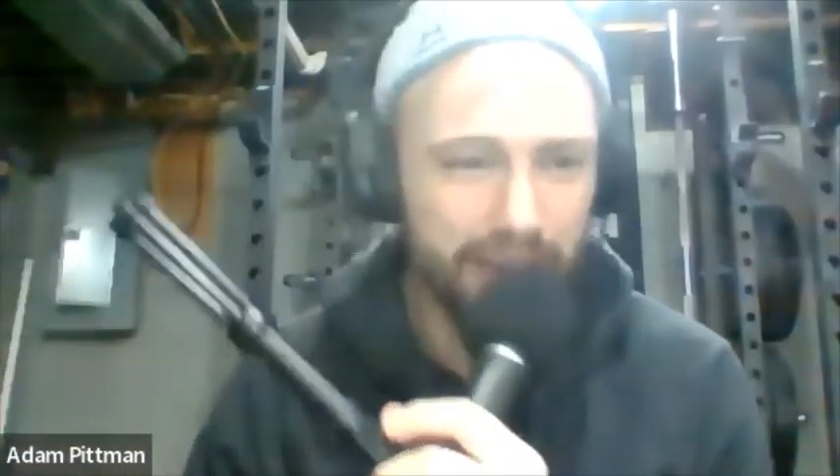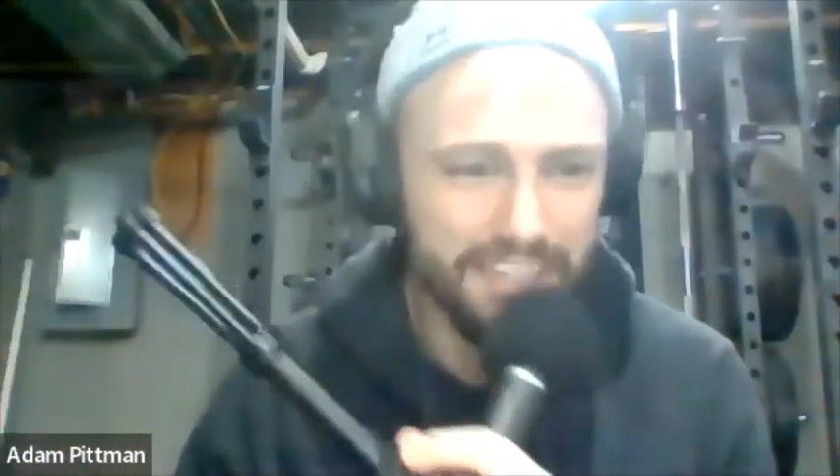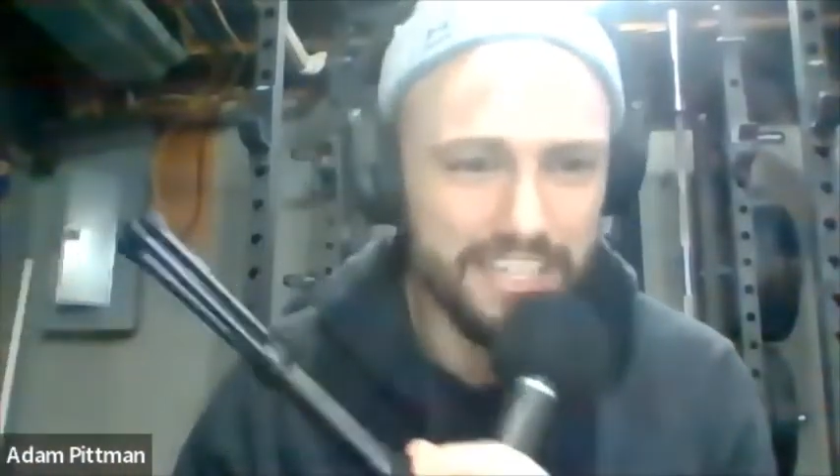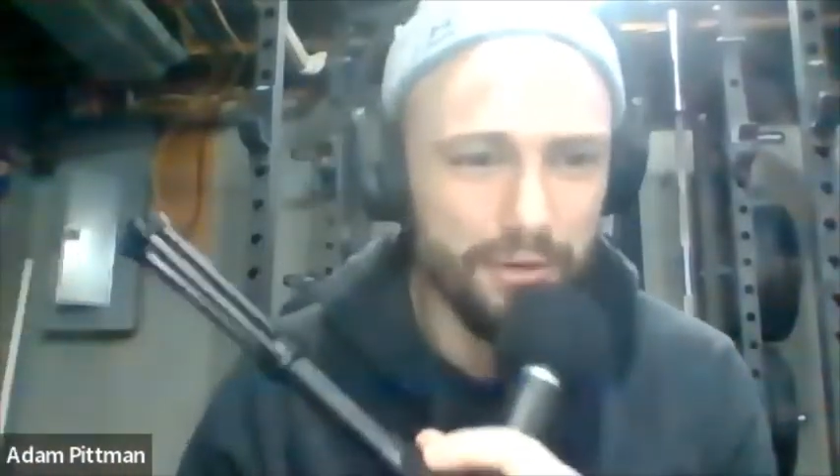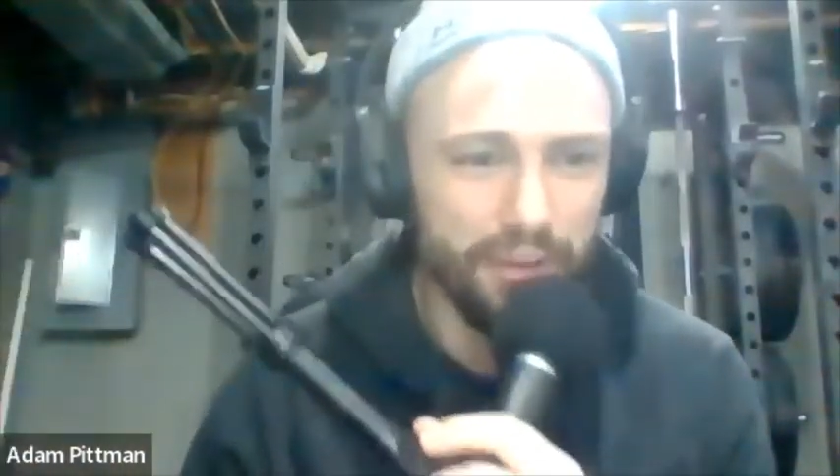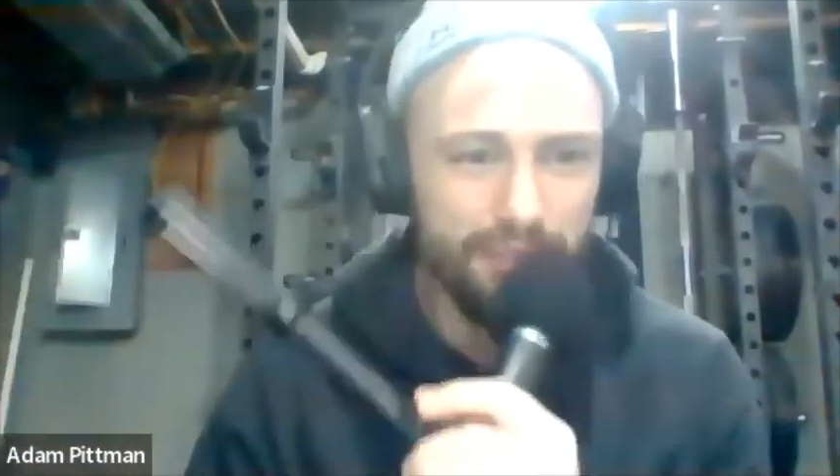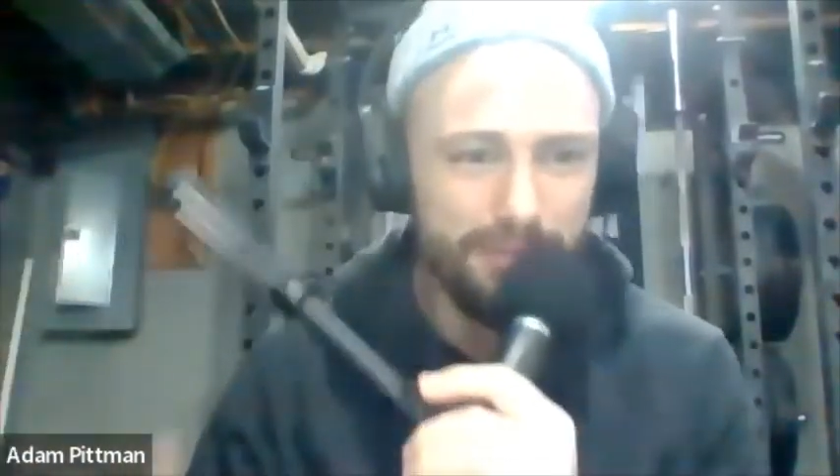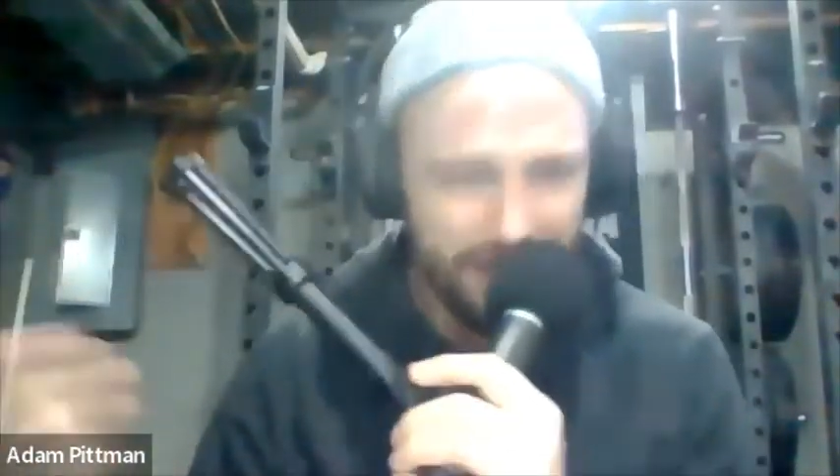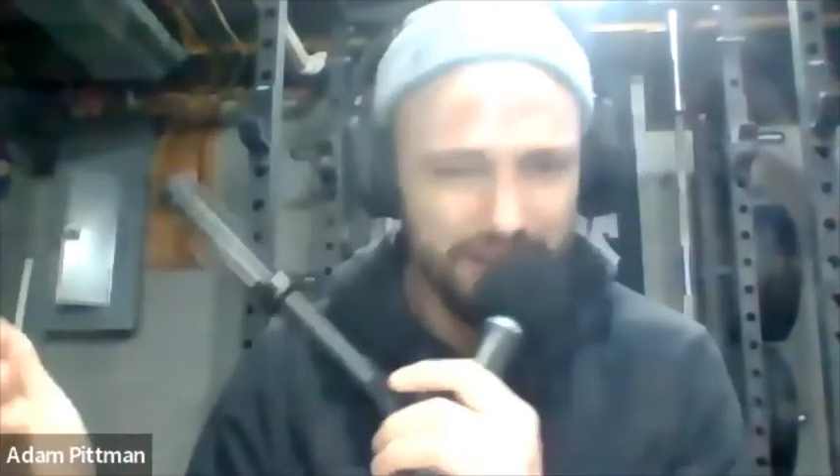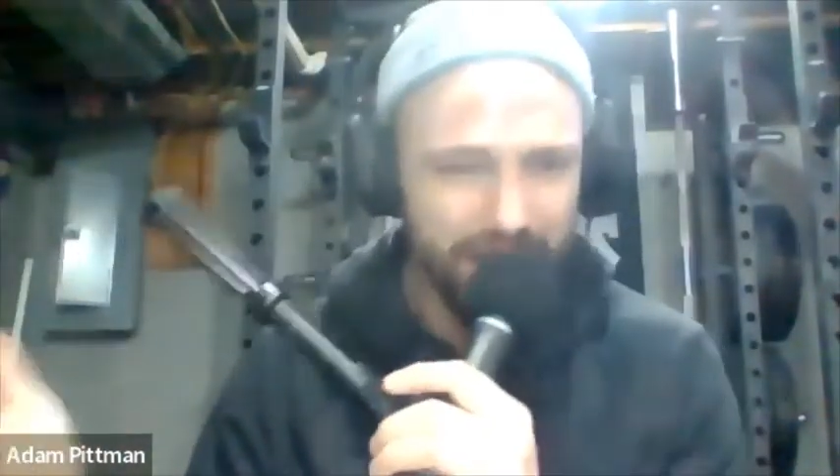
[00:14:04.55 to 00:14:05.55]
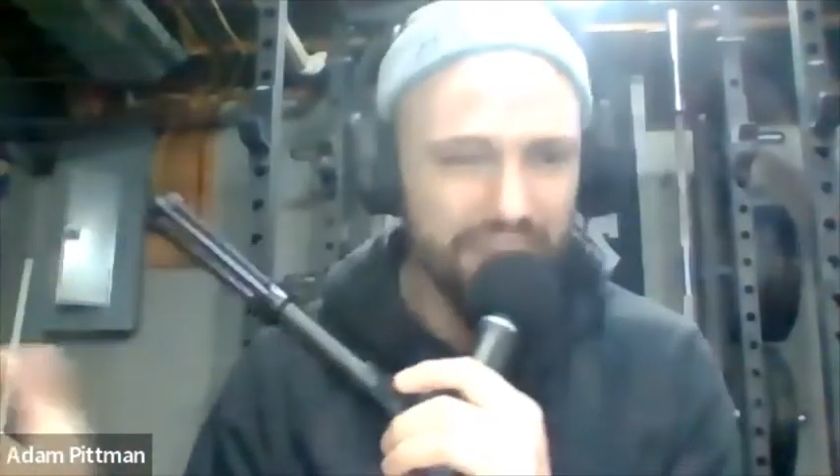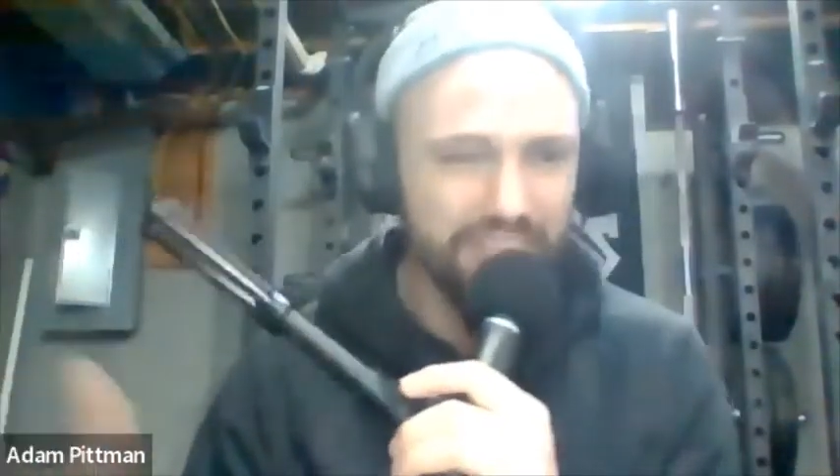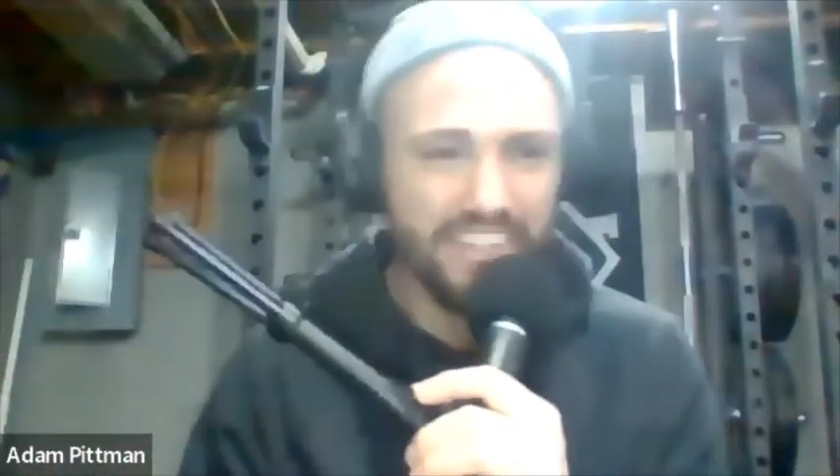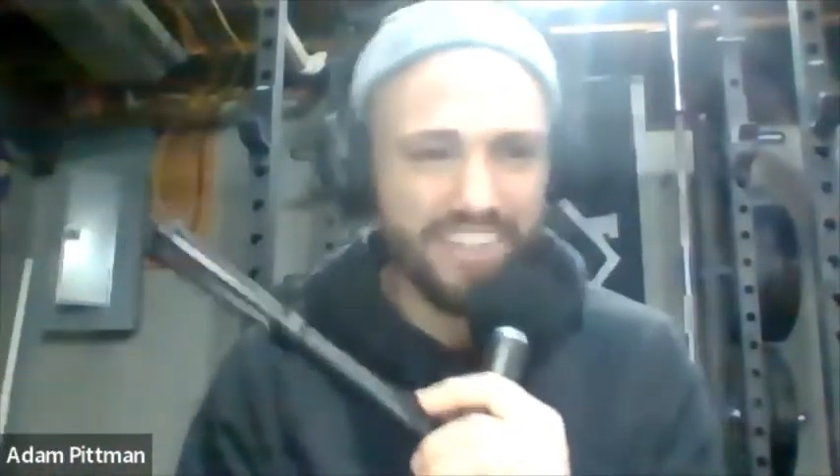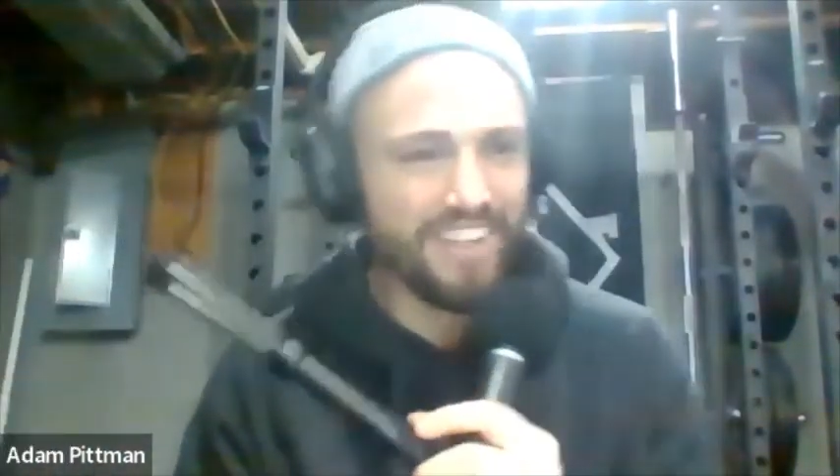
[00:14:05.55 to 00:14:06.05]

deal with it because I love it.